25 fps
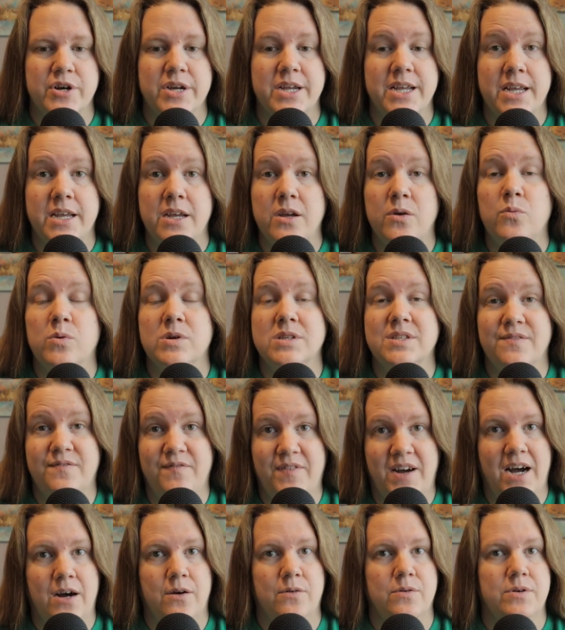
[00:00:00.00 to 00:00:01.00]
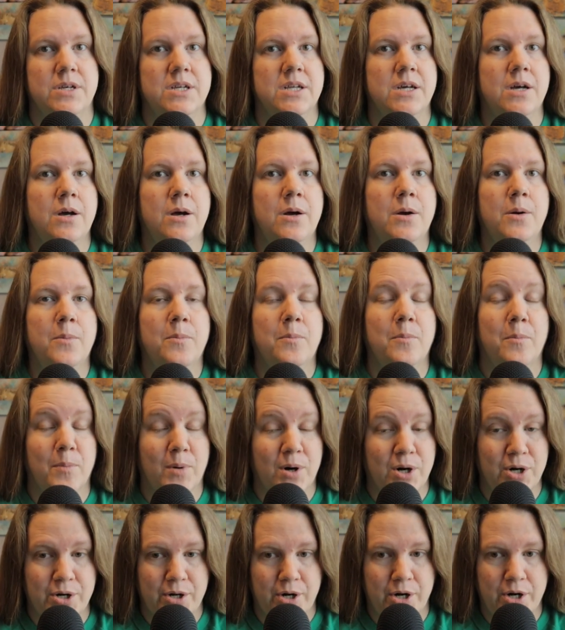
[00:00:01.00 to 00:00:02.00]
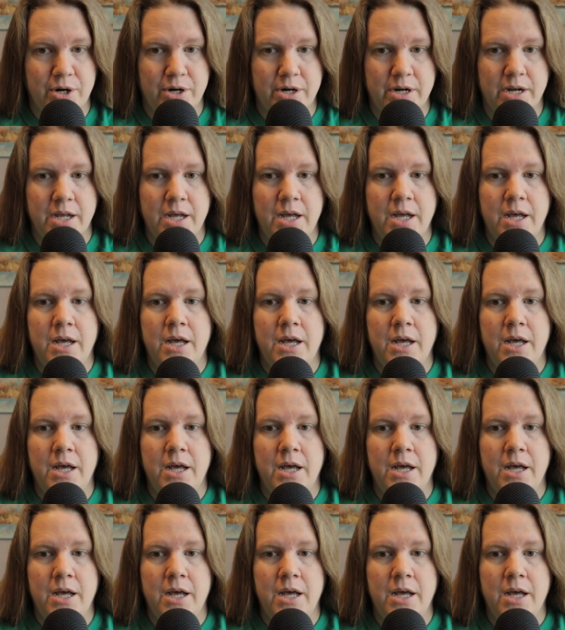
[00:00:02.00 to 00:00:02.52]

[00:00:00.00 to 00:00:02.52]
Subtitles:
he was found murdered.